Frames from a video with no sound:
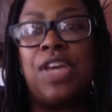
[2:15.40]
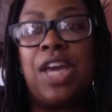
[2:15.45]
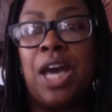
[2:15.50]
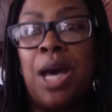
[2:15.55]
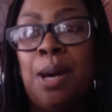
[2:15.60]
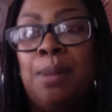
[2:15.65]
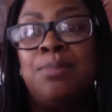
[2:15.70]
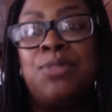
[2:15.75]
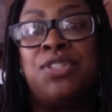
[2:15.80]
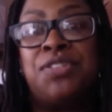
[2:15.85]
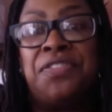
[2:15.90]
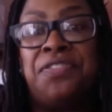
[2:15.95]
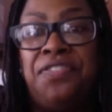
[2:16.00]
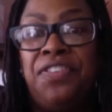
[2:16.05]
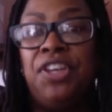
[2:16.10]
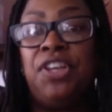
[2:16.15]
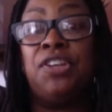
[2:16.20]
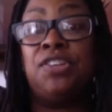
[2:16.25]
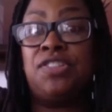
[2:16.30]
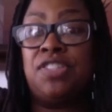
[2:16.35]
come to
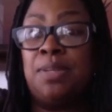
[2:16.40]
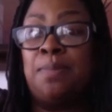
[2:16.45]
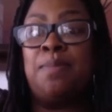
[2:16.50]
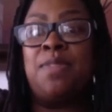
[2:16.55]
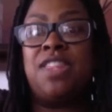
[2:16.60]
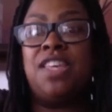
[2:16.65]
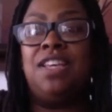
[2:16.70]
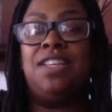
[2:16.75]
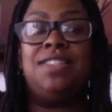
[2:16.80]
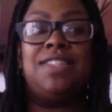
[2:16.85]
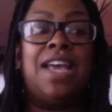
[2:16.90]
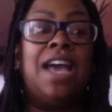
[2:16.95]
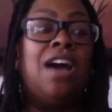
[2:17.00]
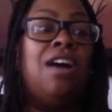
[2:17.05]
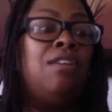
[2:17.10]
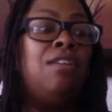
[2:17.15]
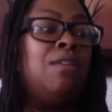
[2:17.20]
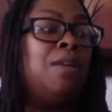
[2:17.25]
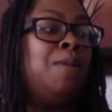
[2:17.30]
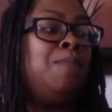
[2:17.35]
figure some things
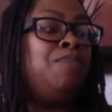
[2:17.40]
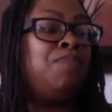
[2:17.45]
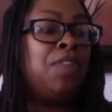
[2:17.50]
out.